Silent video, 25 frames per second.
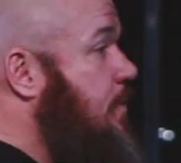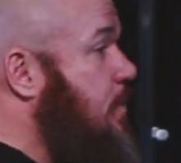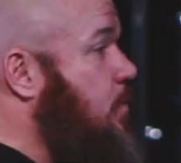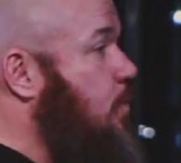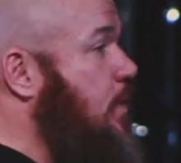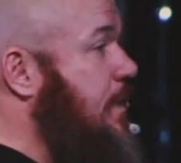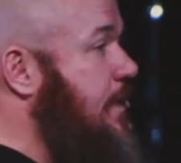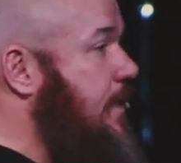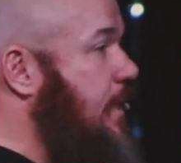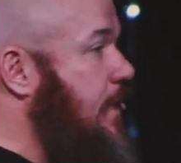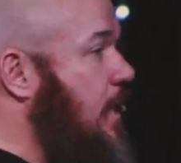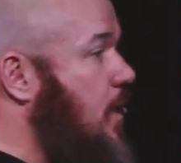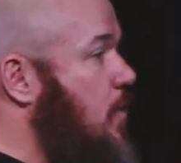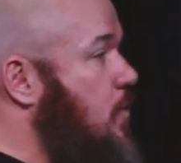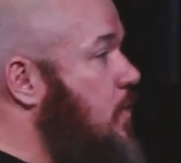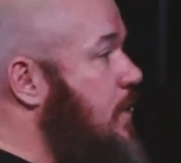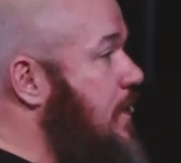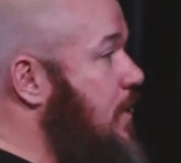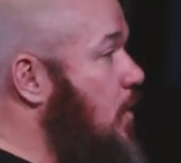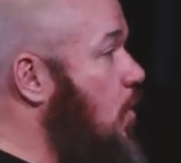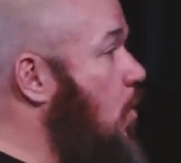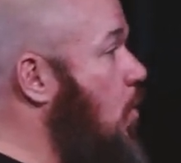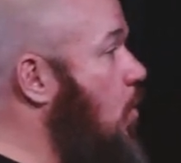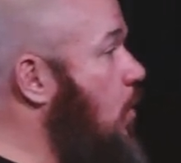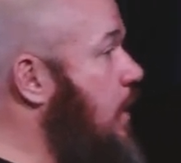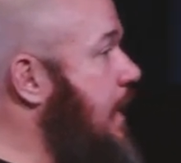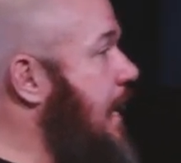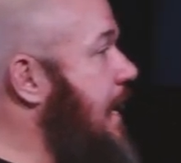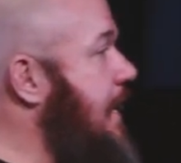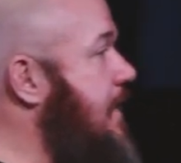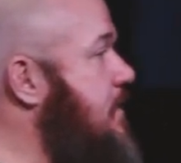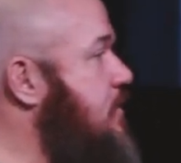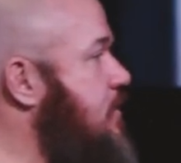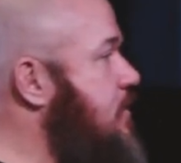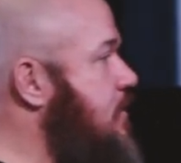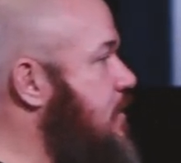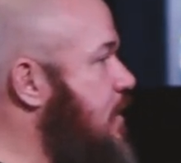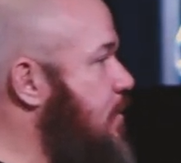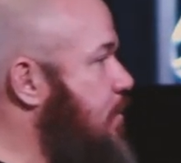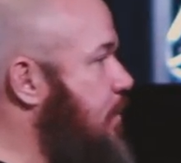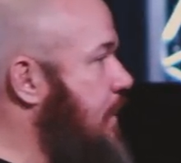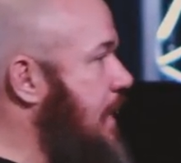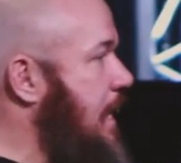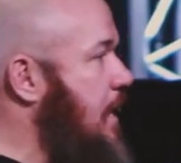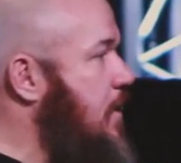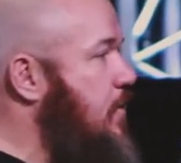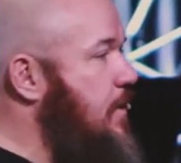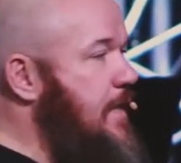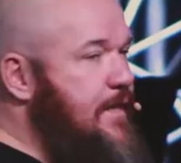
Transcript: But we go all hands on the plow.